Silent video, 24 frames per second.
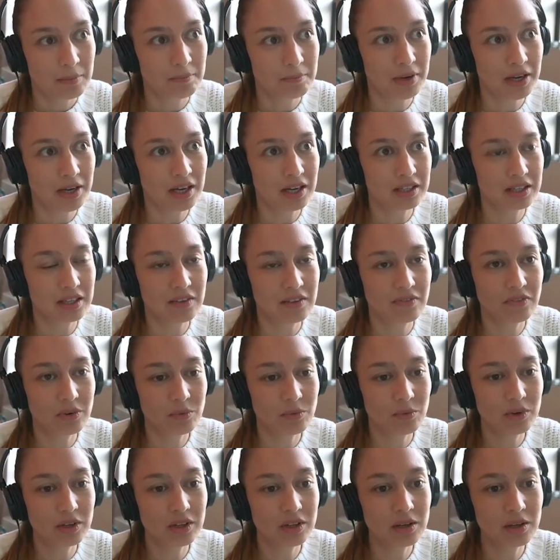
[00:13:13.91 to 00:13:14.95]
But if
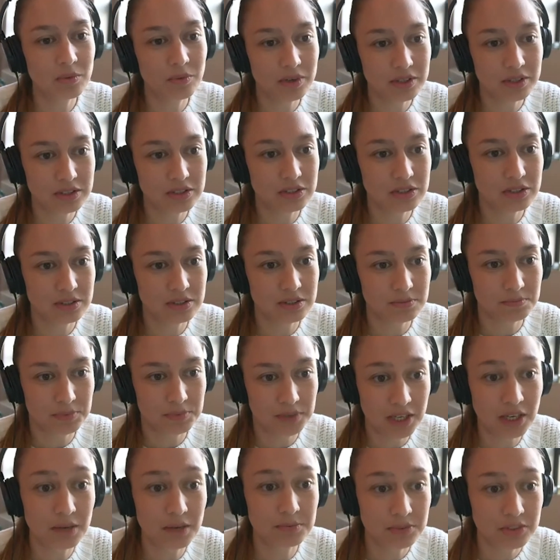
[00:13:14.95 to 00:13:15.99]
you really want to
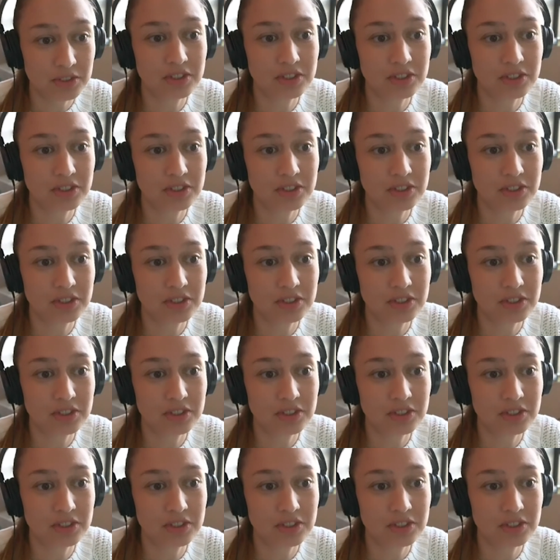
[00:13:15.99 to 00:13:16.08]
be up